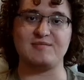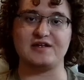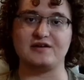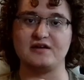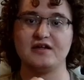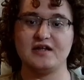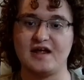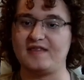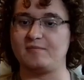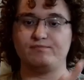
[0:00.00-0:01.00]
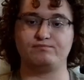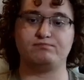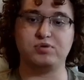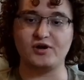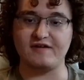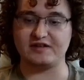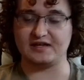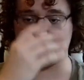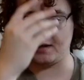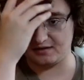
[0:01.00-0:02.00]
in and they put everything
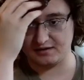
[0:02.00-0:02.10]
in,